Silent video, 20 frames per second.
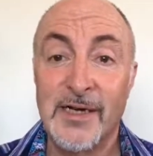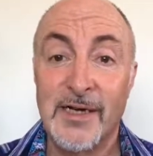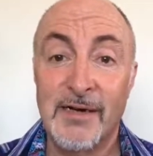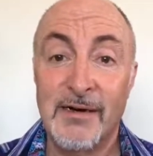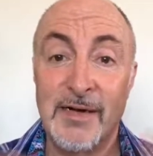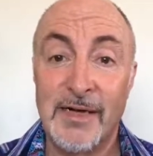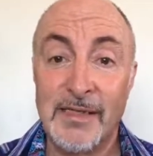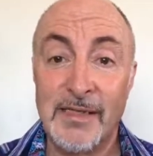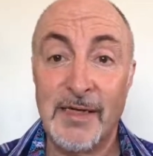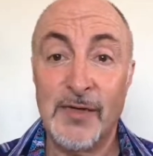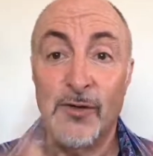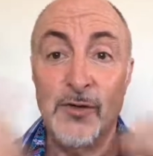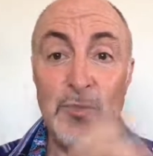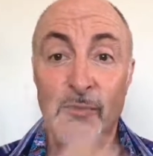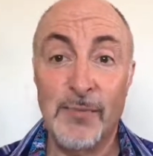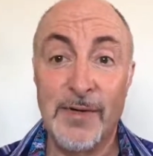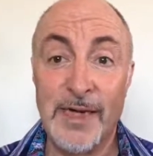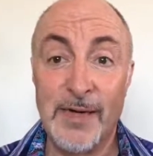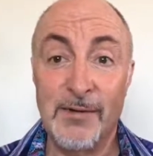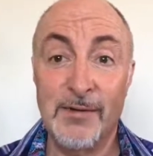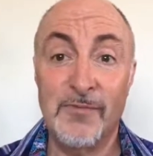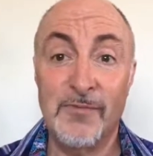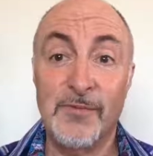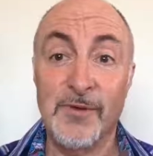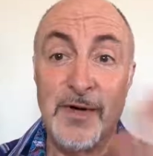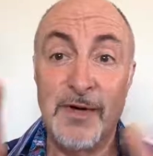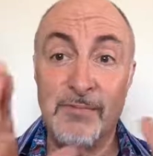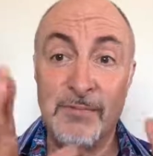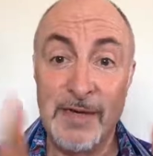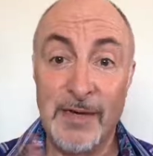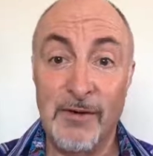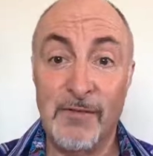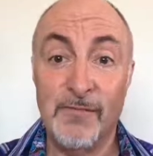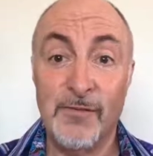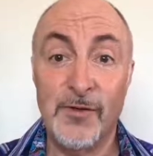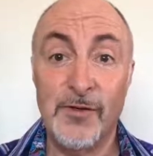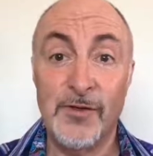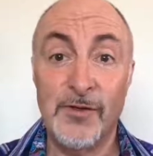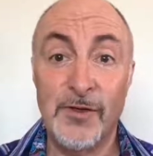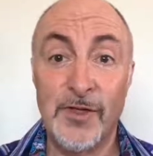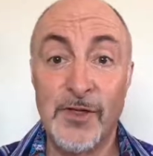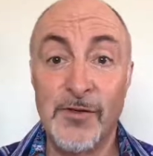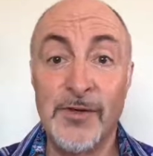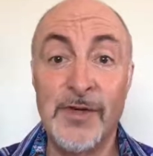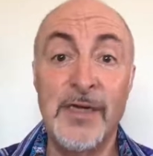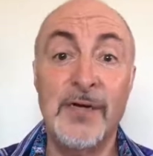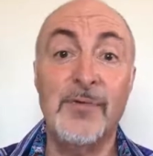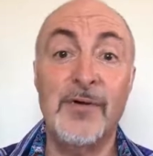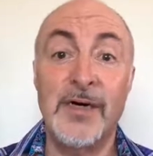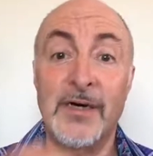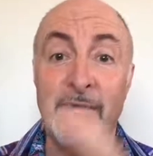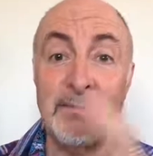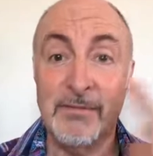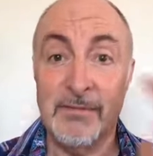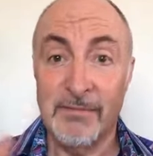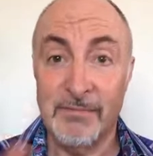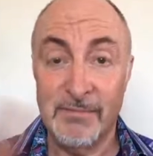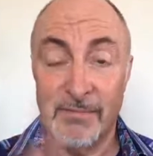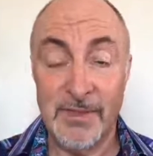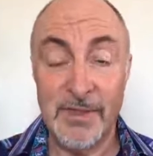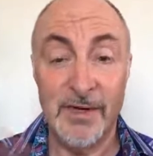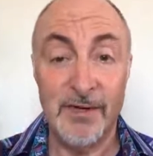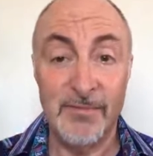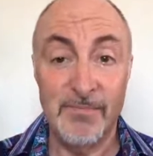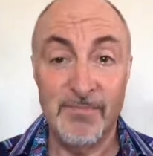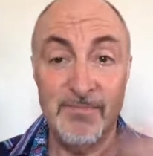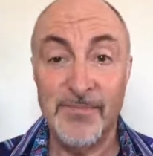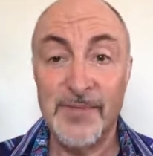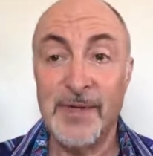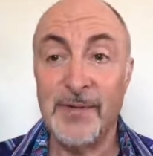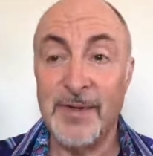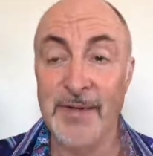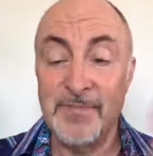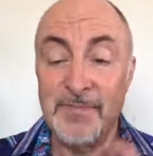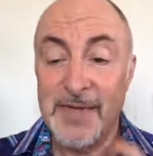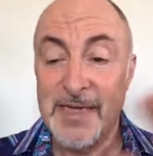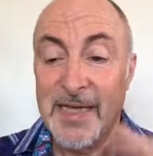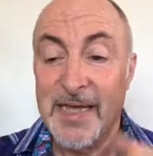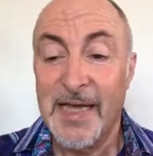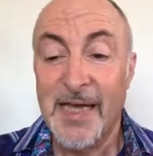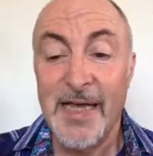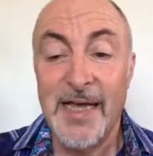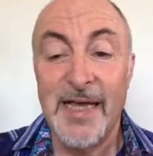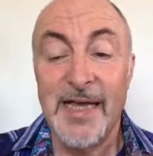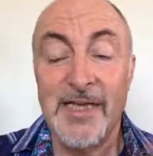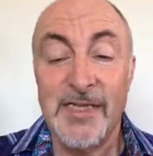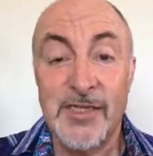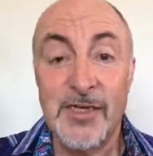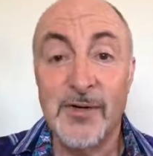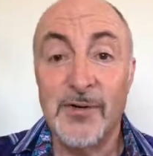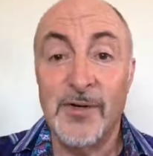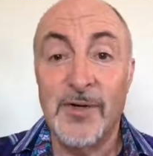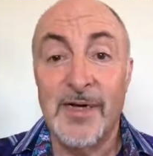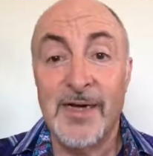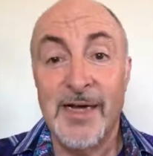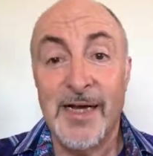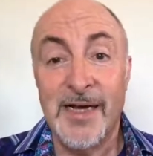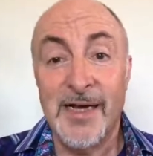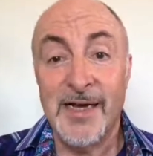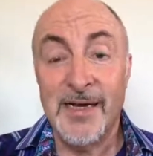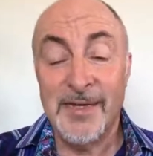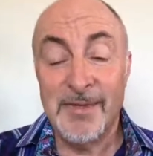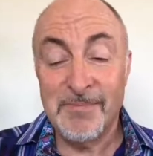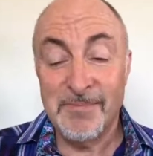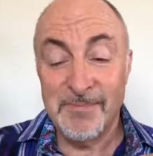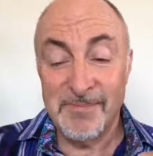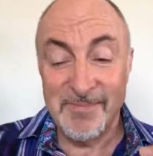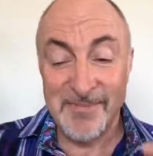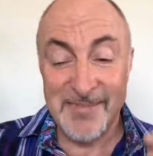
like the loop now where I'm now 433 when, you know, anyway. So, um,